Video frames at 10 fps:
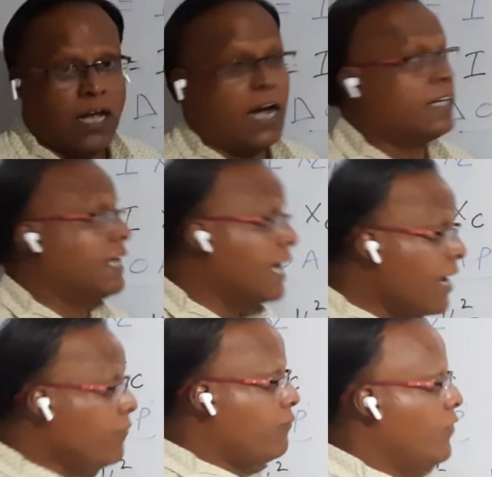And
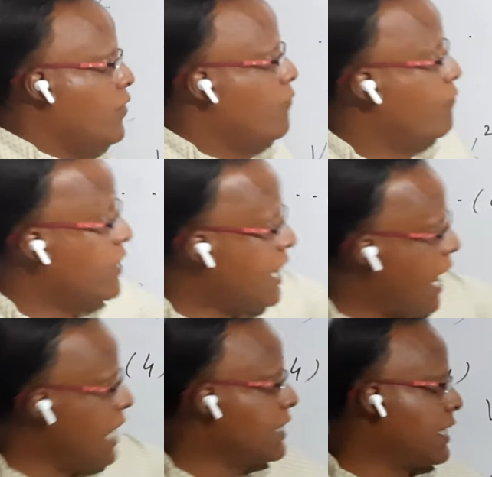if
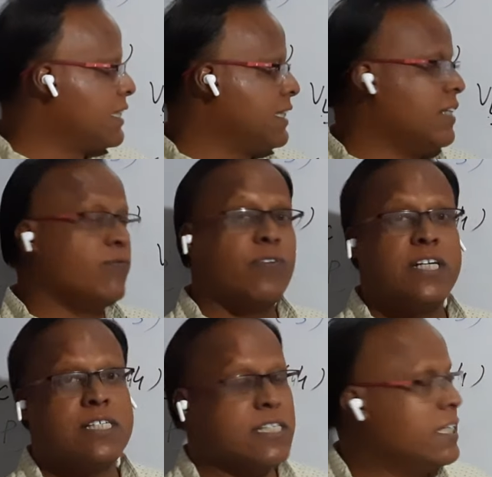VL greater than
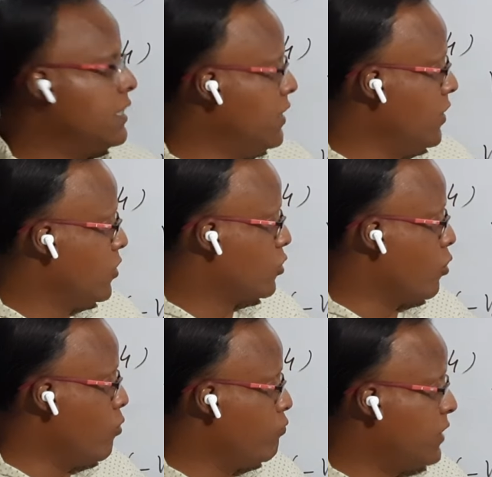VC,
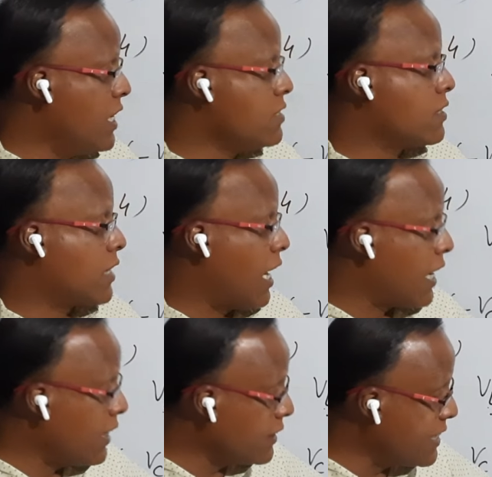so this
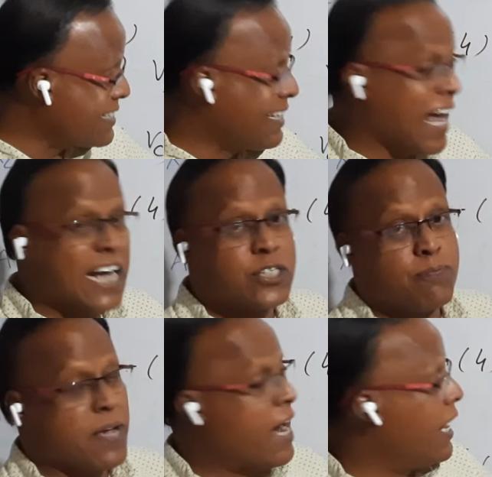current is lags
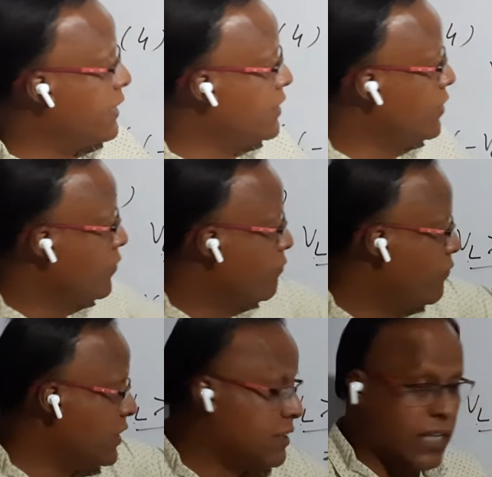behind
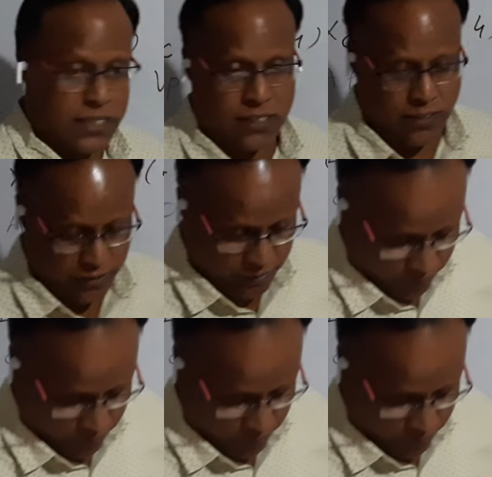with this.